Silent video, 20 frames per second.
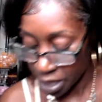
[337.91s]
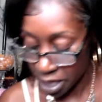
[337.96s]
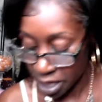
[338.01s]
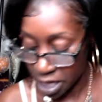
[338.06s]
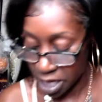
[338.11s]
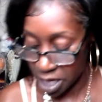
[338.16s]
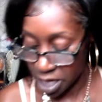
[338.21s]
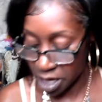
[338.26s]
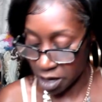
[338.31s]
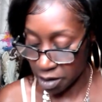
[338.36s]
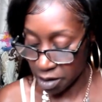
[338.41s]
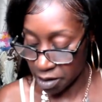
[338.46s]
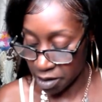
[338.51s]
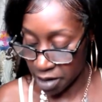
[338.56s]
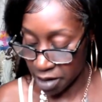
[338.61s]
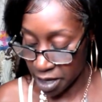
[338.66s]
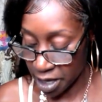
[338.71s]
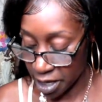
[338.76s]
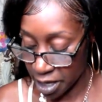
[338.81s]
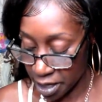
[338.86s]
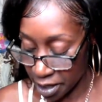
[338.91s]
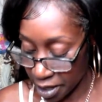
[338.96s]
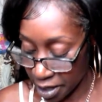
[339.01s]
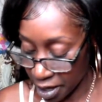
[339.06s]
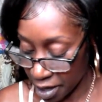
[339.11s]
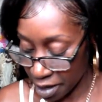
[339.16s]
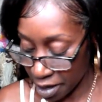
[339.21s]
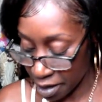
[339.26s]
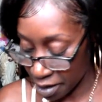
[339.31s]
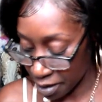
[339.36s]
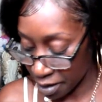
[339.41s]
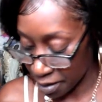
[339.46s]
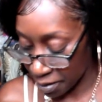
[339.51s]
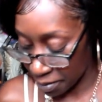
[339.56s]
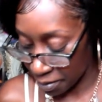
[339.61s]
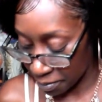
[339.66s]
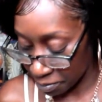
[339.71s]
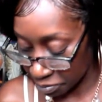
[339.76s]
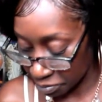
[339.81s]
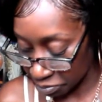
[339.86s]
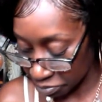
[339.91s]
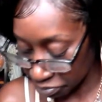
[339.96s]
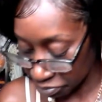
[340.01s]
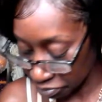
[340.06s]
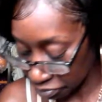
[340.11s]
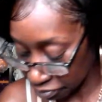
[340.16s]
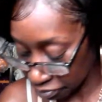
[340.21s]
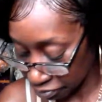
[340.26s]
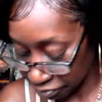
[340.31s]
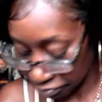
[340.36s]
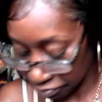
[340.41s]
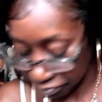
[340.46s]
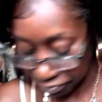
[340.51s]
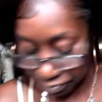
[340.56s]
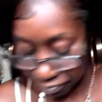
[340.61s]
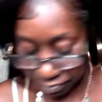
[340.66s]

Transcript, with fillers: going here, and um,